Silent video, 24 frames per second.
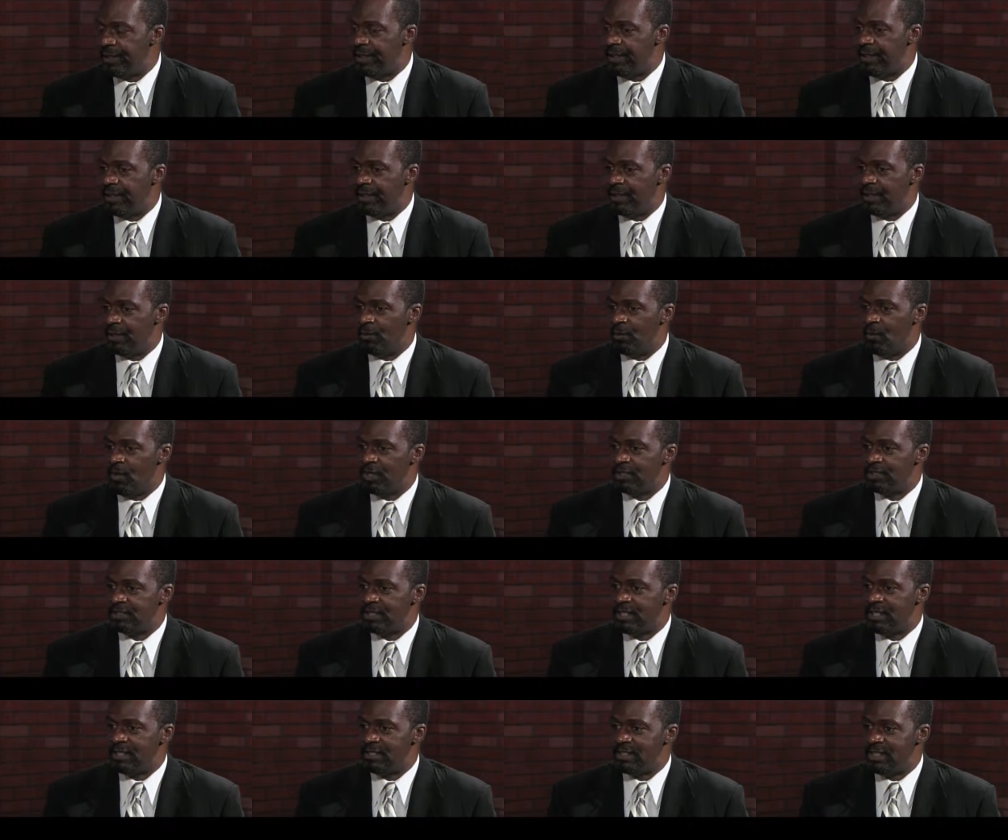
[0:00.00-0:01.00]
And then once
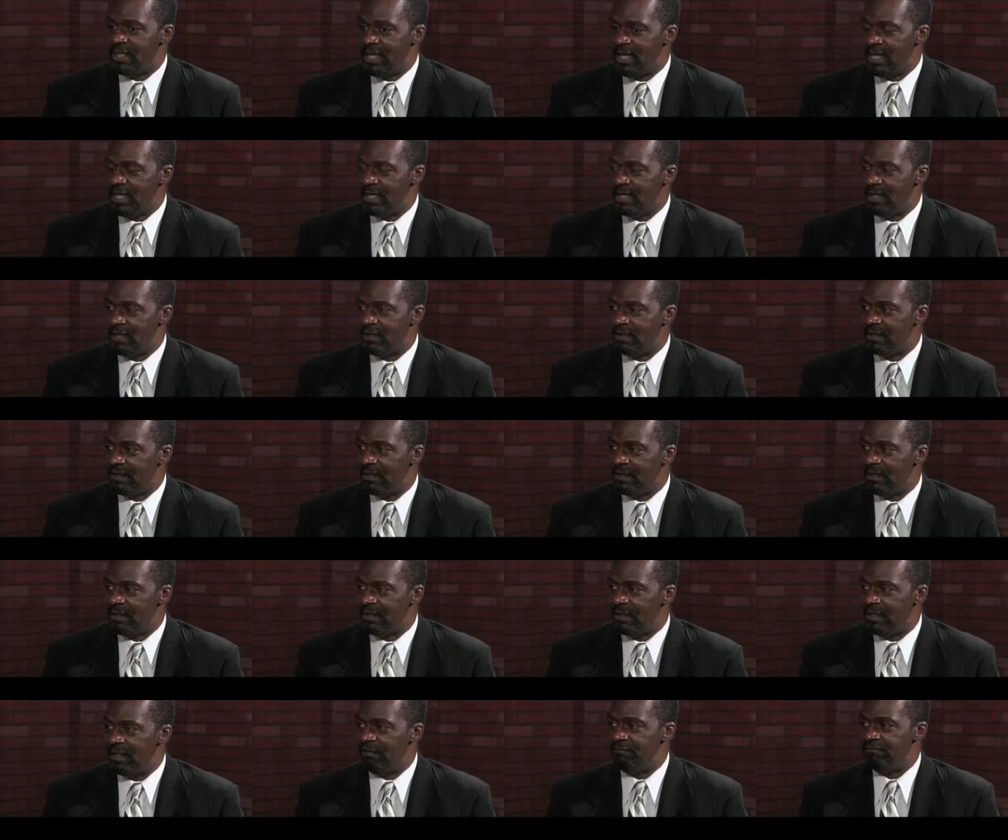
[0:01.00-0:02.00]
they take it,
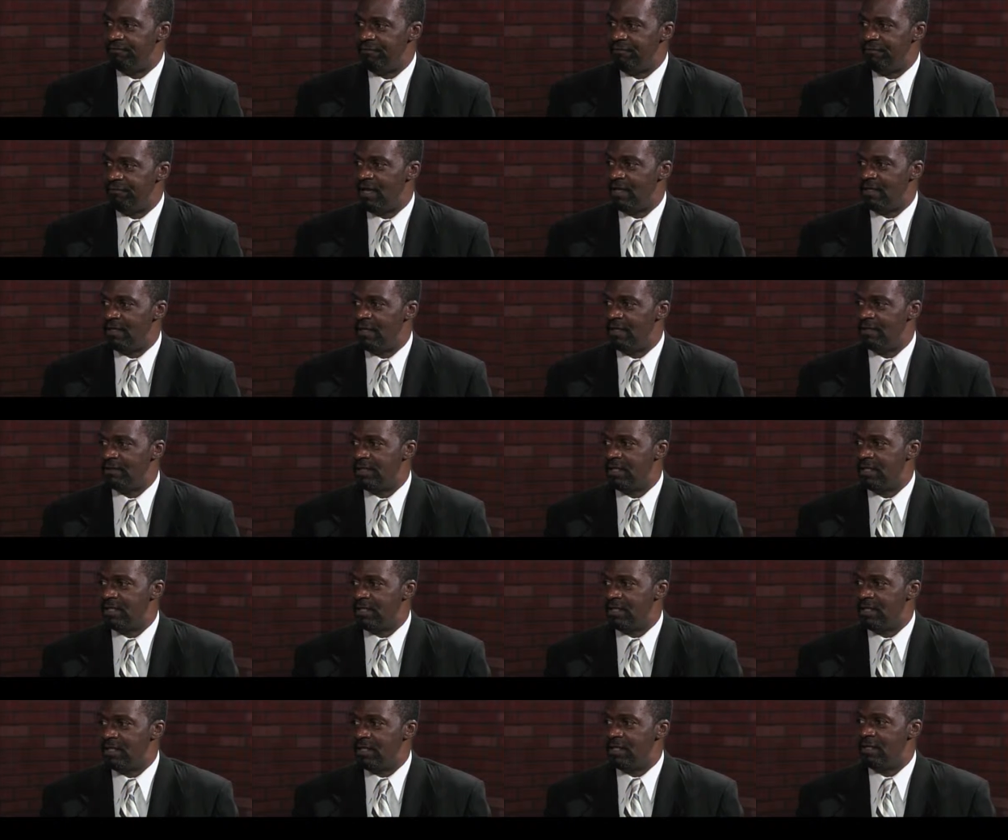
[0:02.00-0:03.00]
they find out
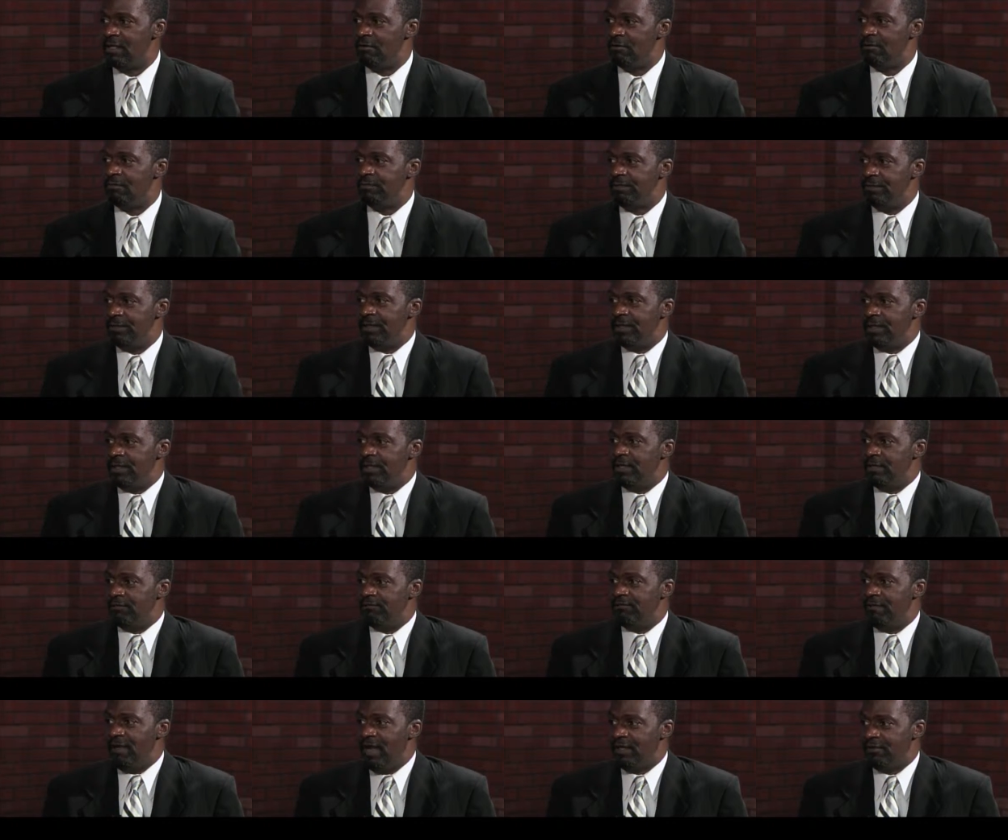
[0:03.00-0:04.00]
they get an
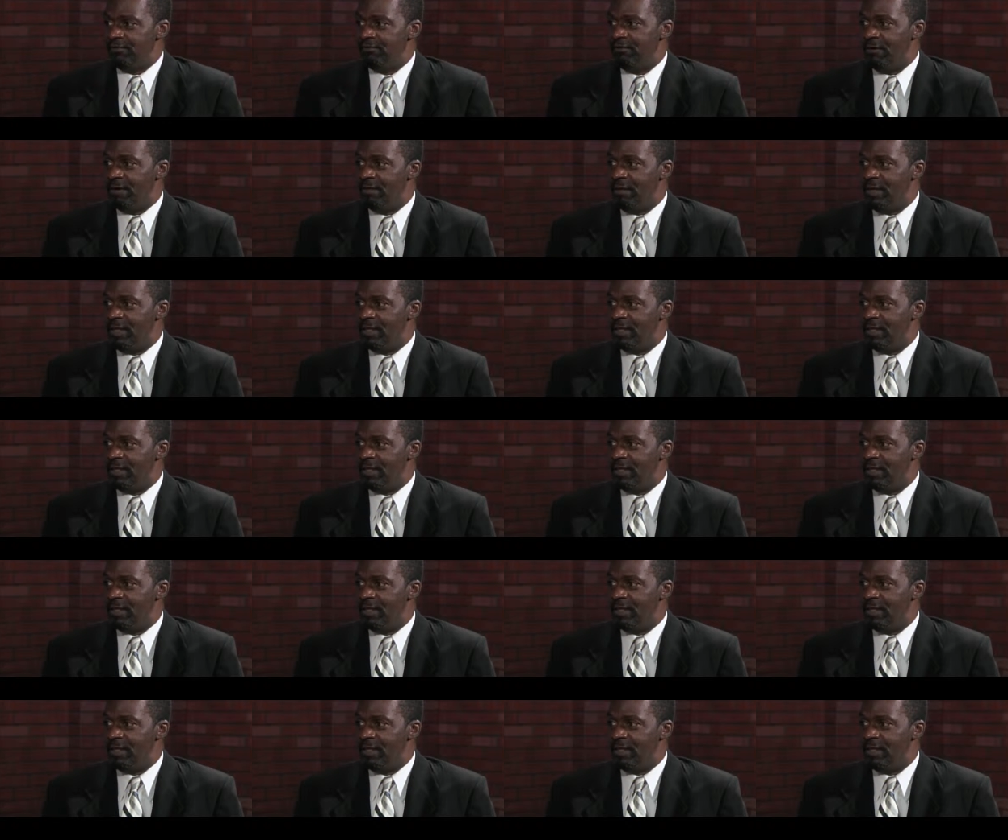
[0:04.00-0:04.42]
effect from it.